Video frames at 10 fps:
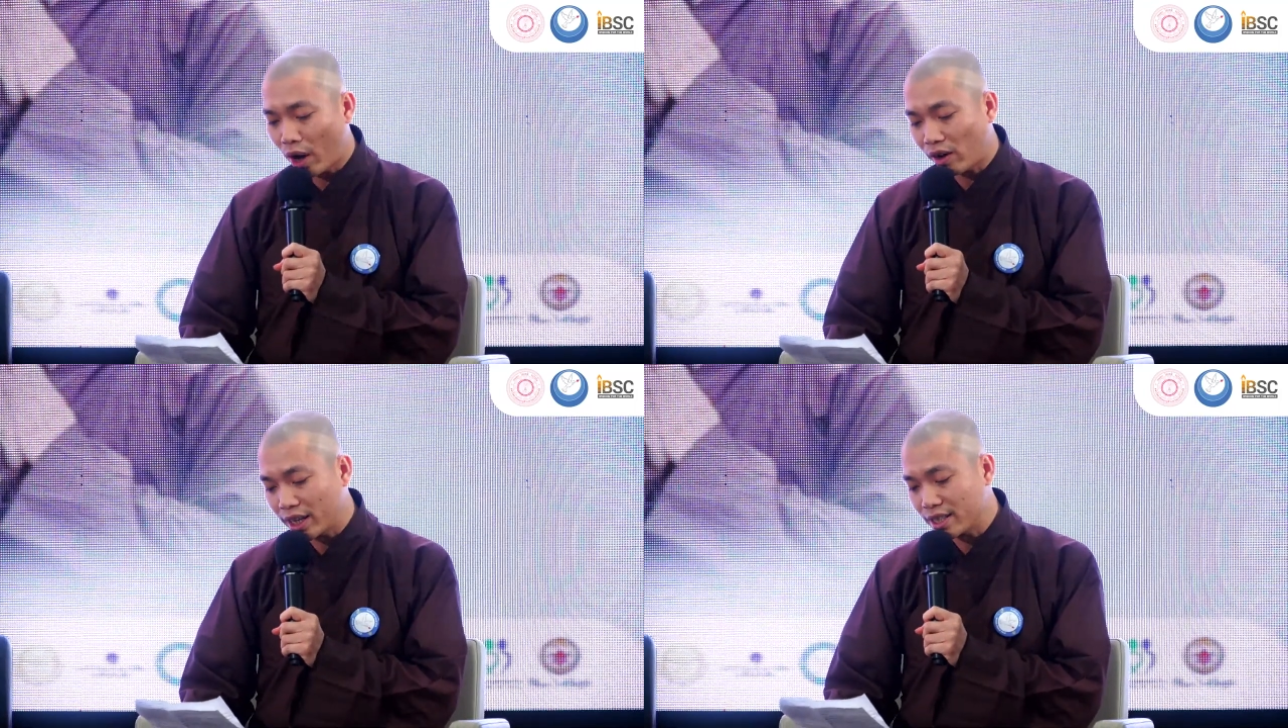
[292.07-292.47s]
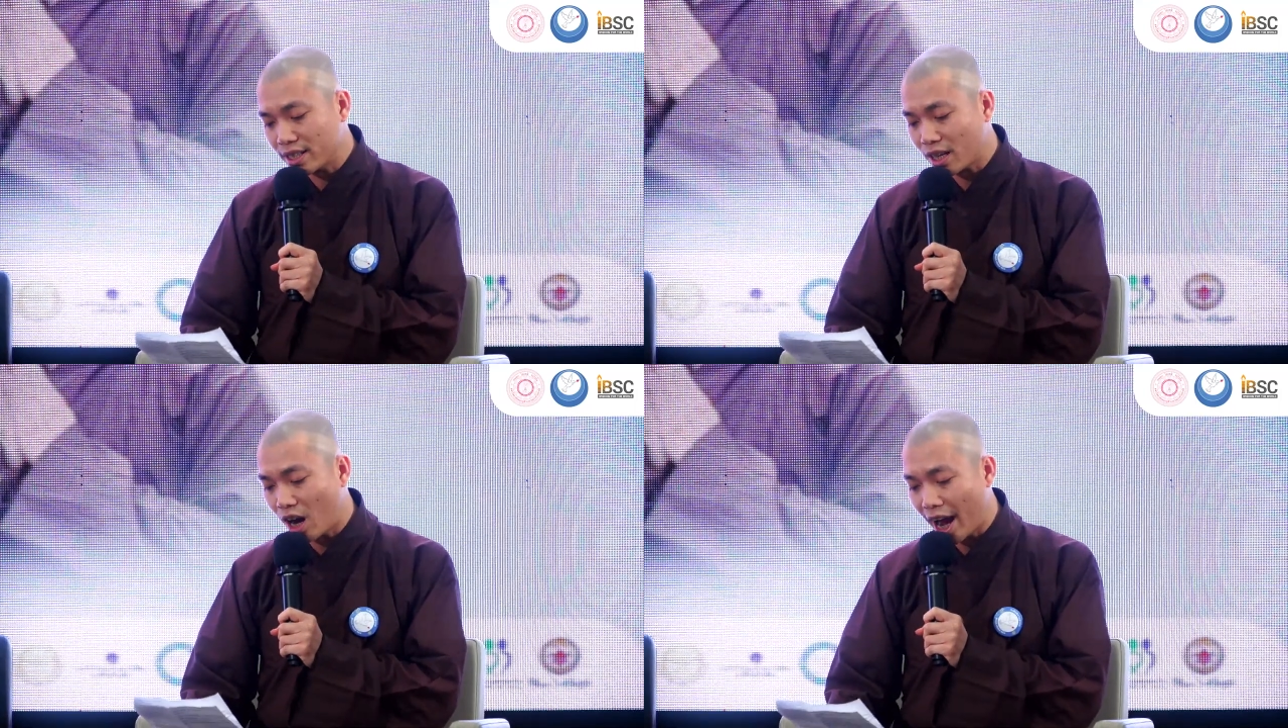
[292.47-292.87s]

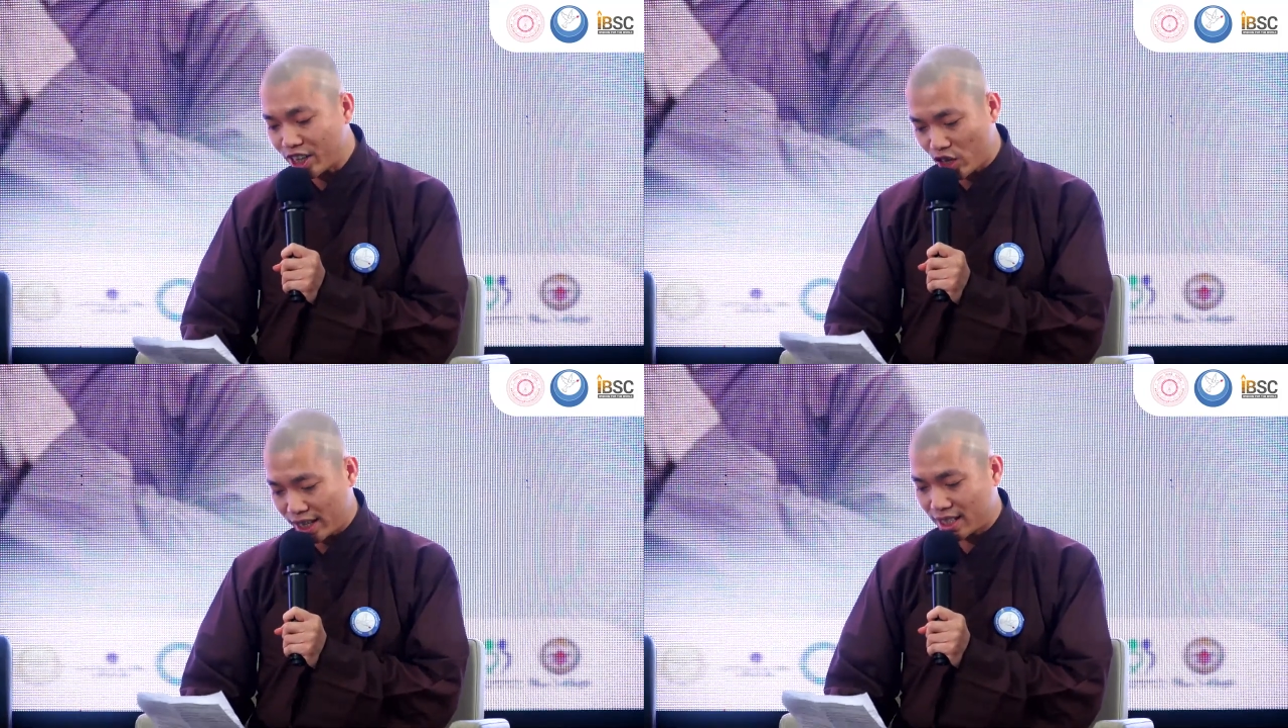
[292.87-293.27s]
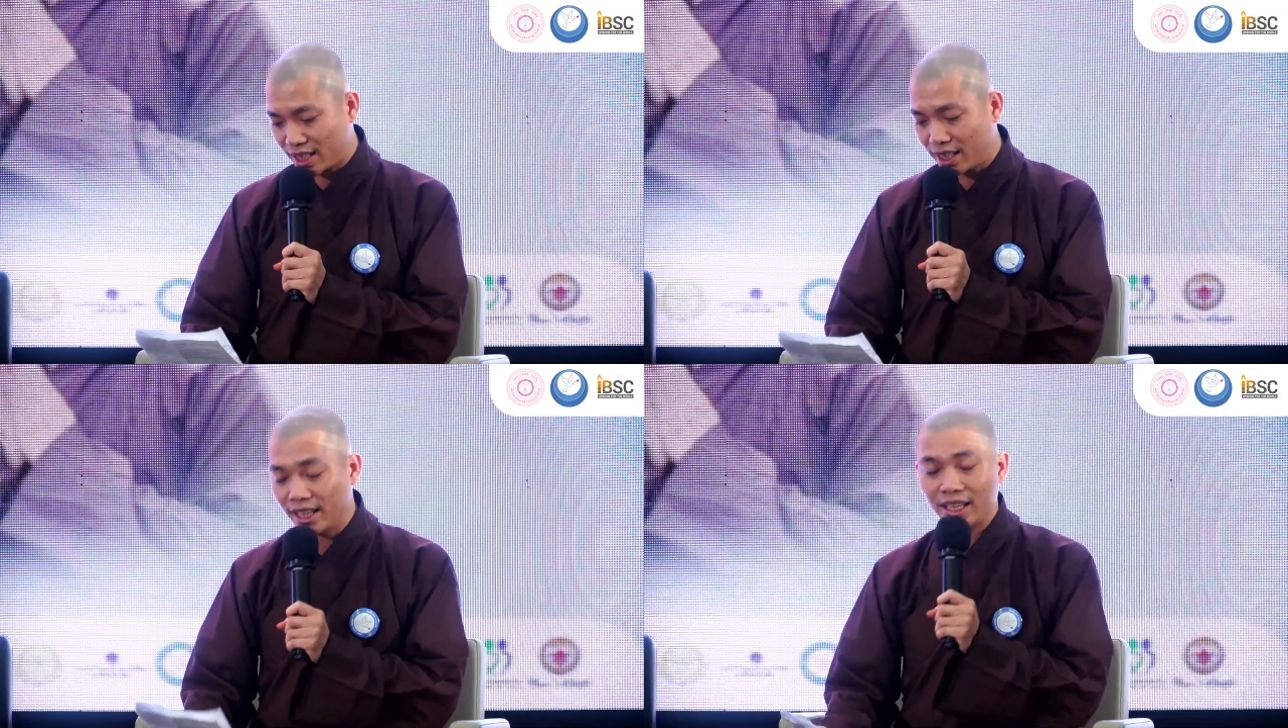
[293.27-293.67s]
violence, or
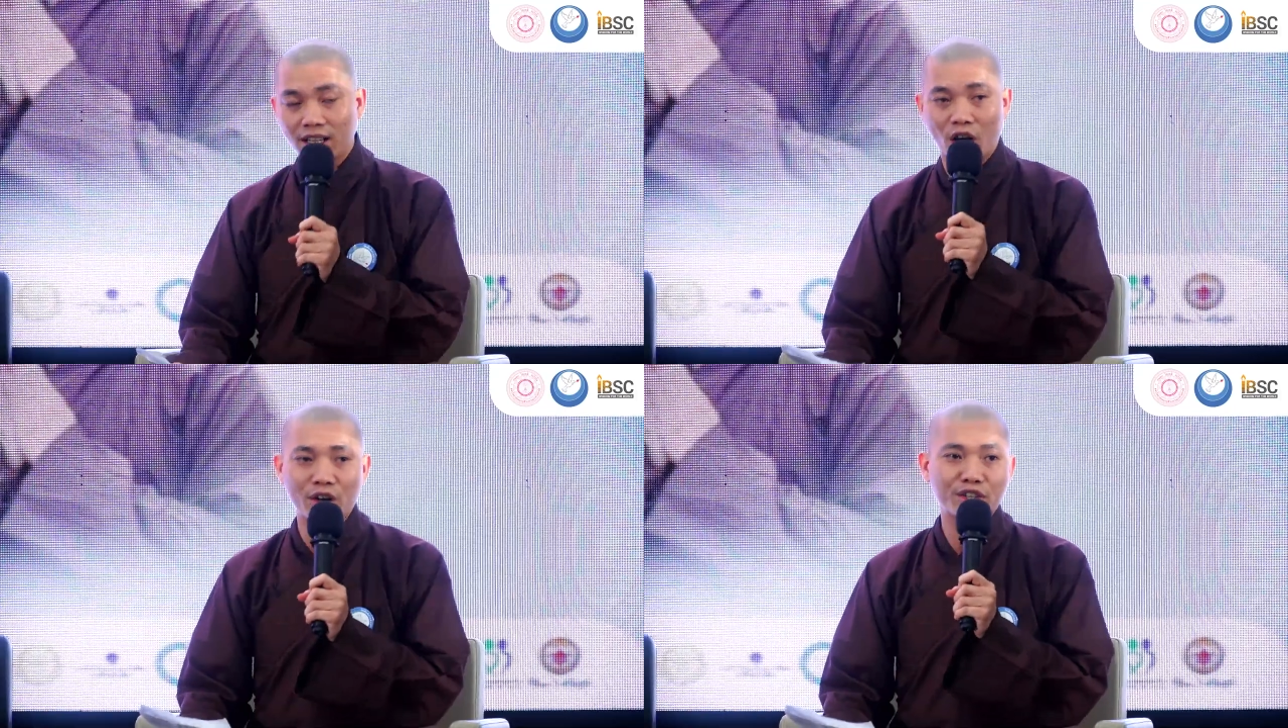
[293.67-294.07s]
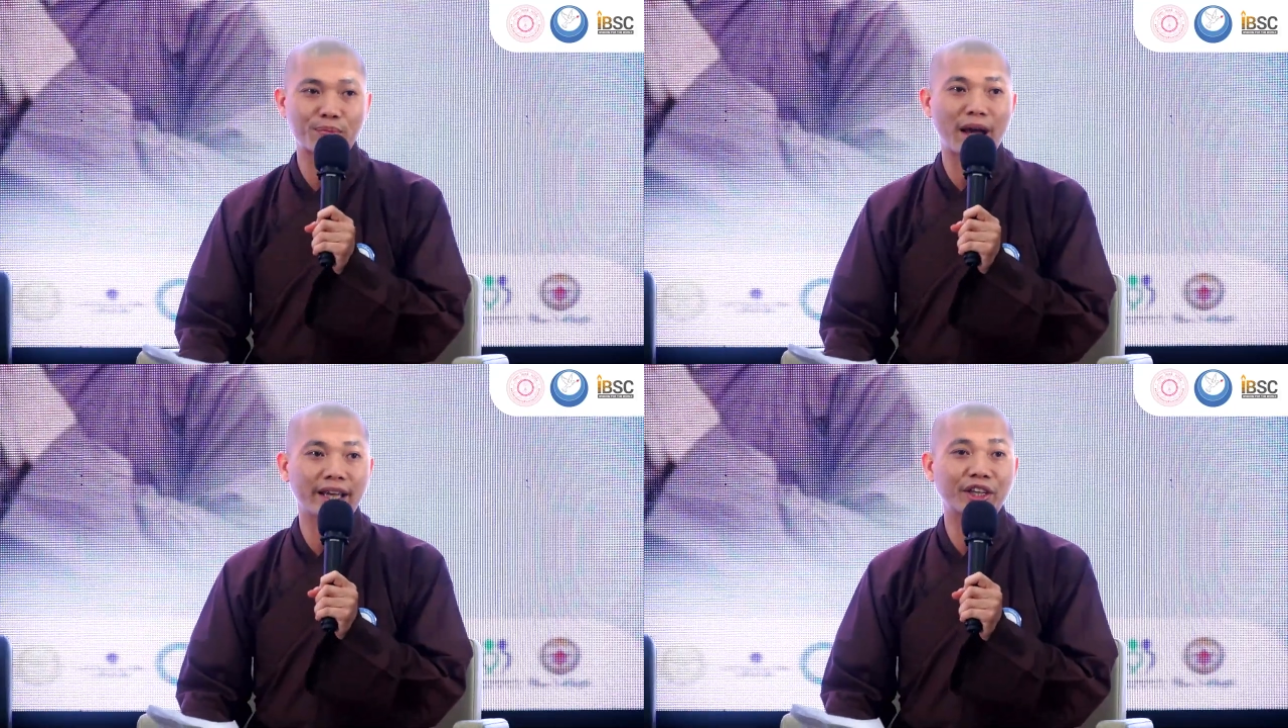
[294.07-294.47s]
hatred is
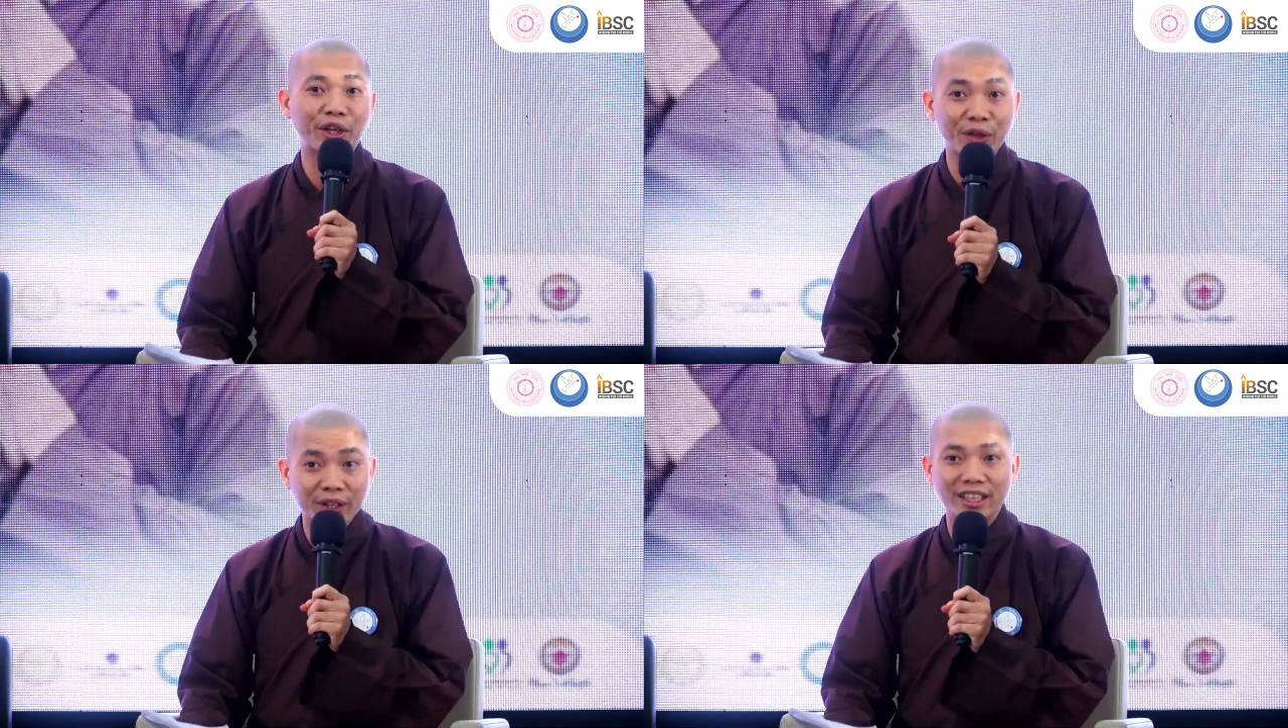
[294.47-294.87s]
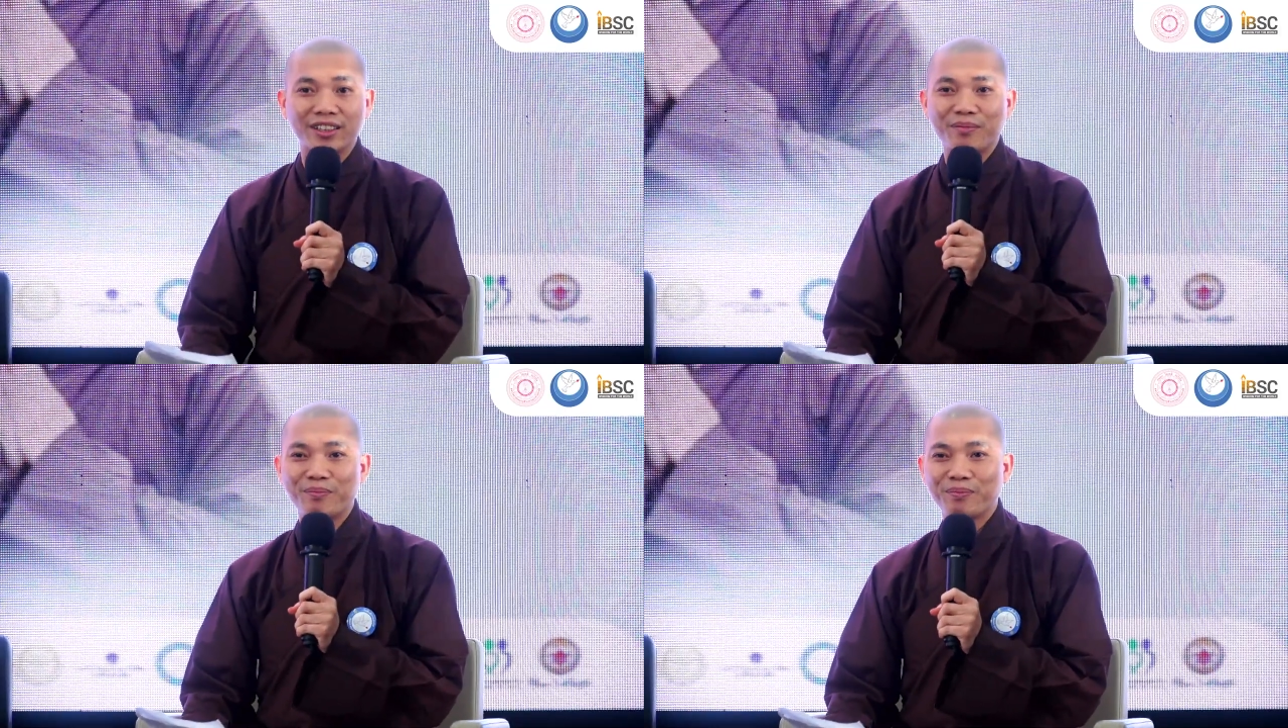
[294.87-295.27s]
caused by
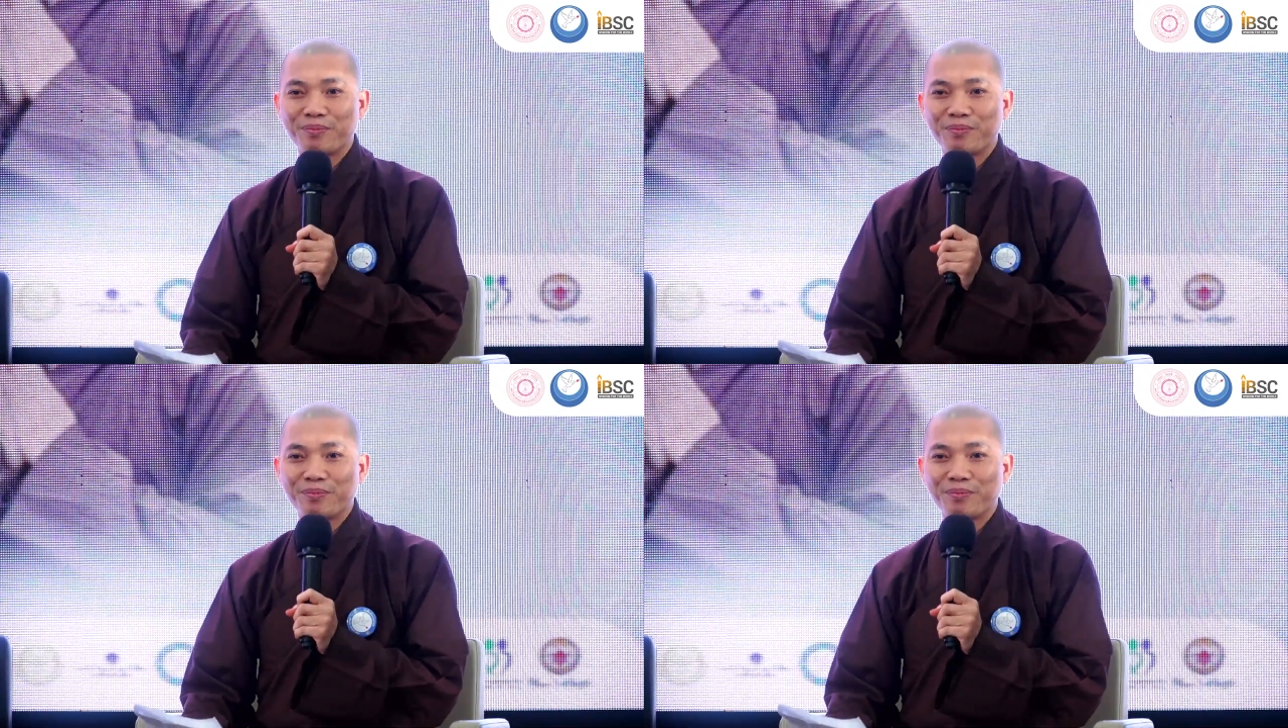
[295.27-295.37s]
killing.